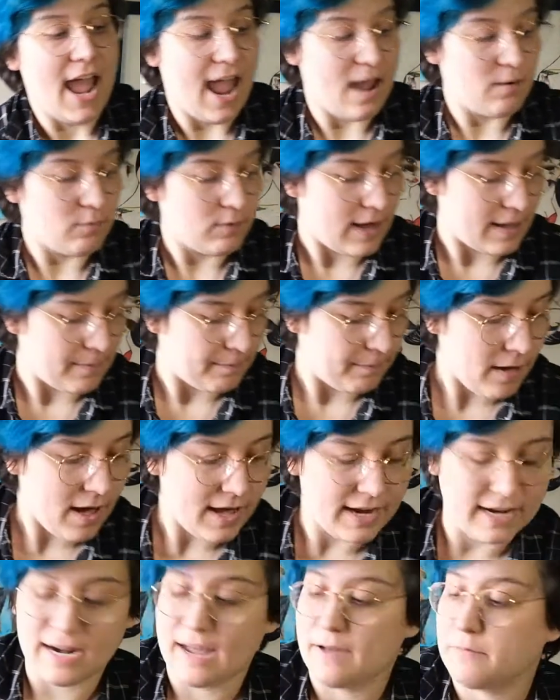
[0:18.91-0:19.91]
And when I
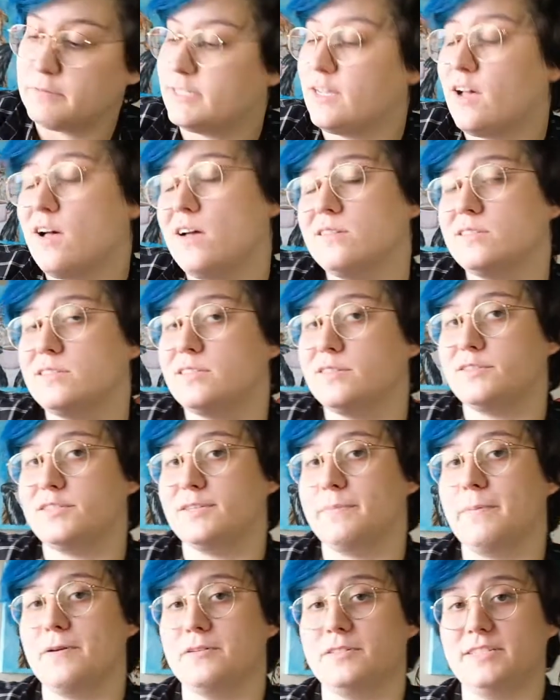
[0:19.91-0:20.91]
bought it, I was also
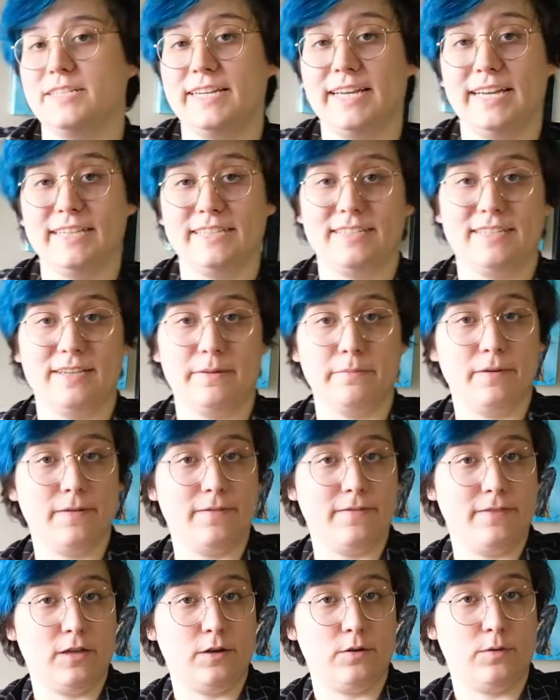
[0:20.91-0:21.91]
supposed to get some
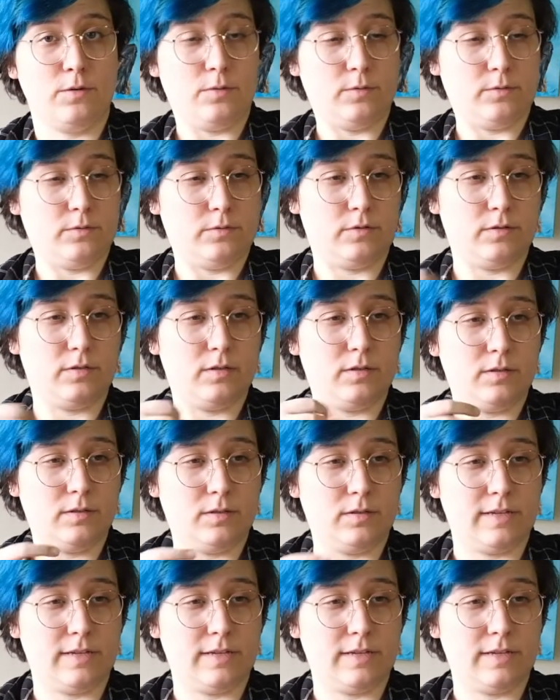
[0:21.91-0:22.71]
of those